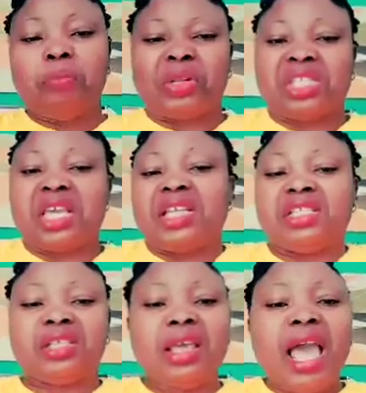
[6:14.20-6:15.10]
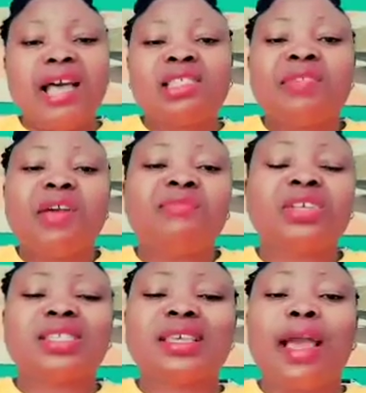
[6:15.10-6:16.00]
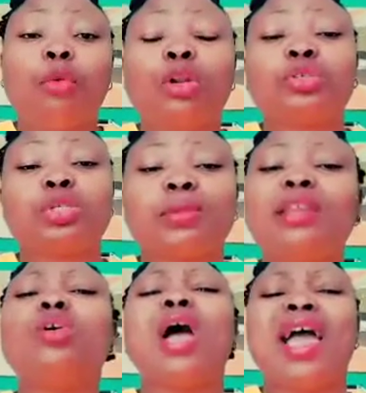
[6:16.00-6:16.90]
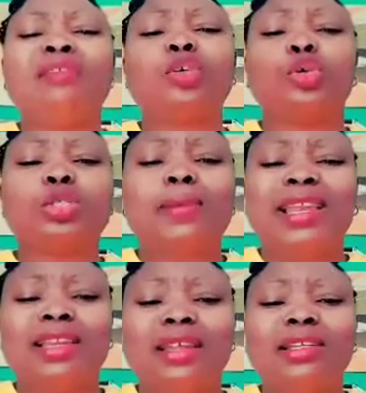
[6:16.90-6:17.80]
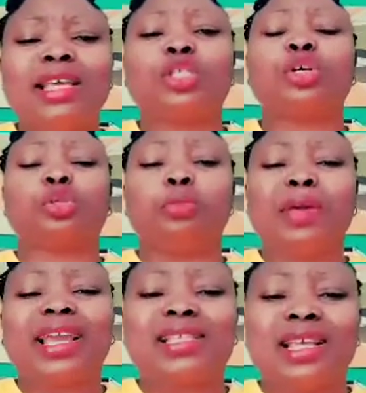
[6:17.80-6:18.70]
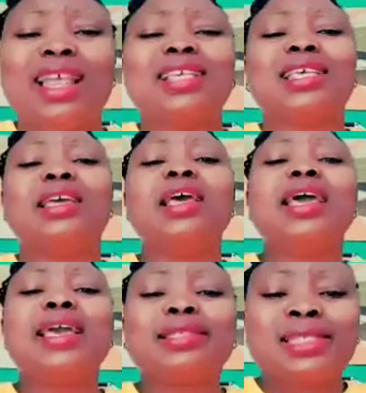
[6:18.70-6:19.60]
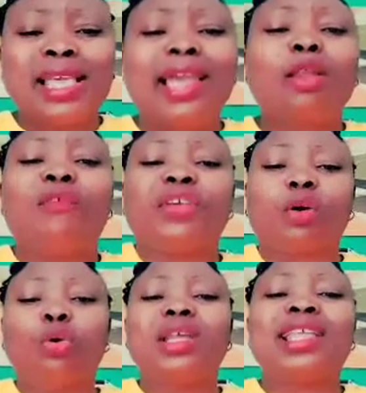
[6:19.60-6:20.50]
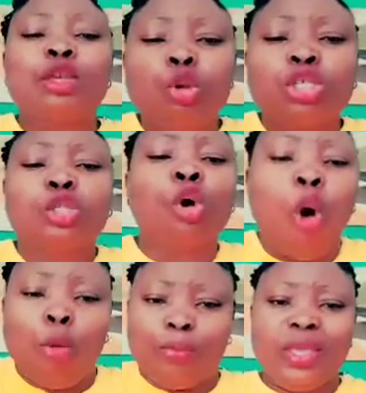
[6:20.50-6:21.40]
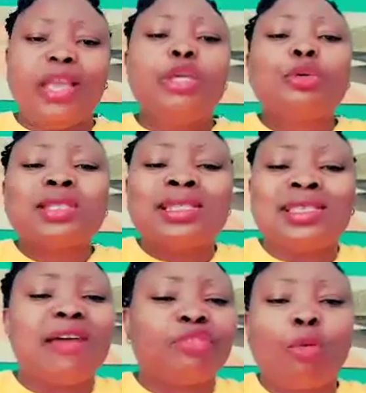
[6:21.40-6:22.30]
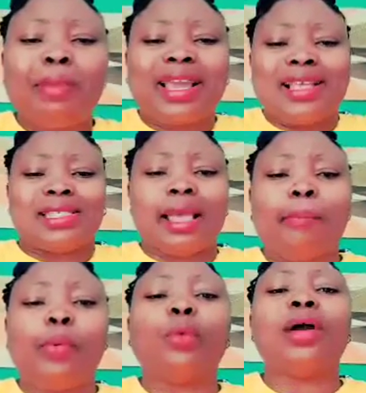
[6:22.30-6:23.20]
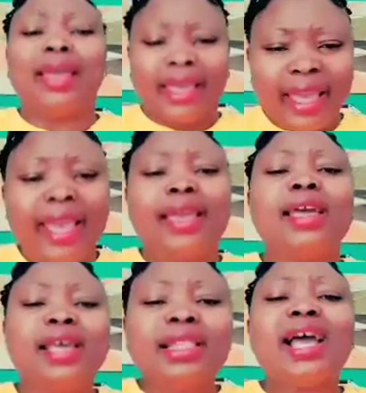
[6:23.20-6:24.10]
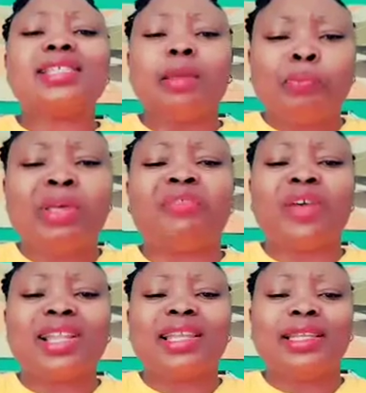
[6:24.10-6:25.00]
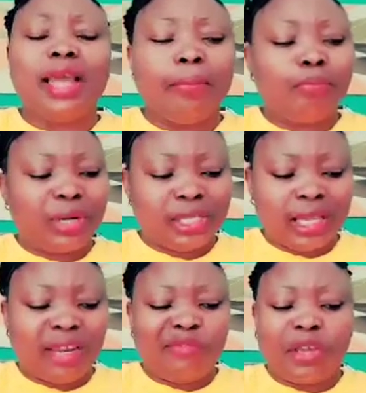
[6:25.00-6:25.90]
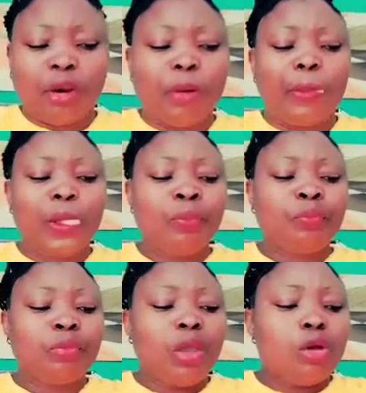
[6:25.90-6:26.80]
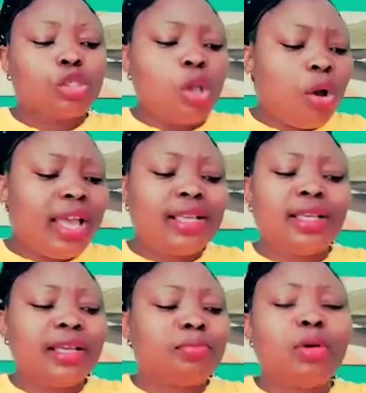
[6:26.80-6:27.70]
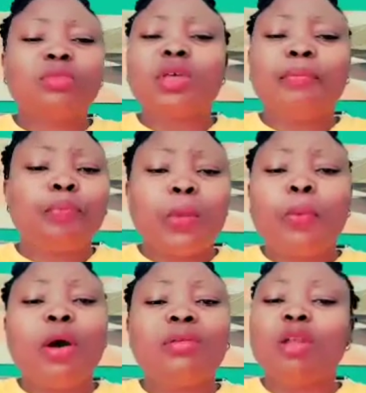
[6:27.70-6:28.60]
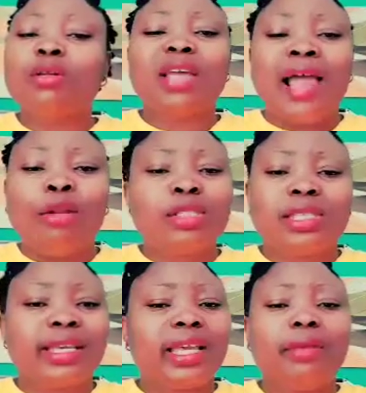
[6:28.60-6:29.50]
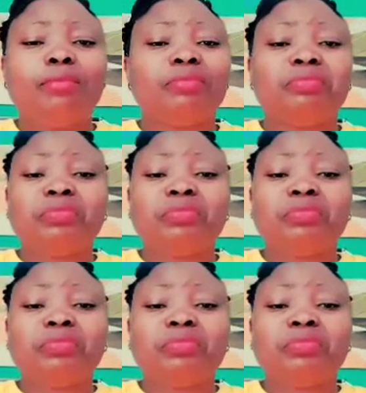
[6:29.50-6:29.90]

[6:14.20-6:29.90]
pretend as if everything I will not use. No, I have to use my nation to make example. That is a sign of a good leader. He uses his home, he uses himself to make example. That is a perfect leader. Praise the living God. So people are not thinking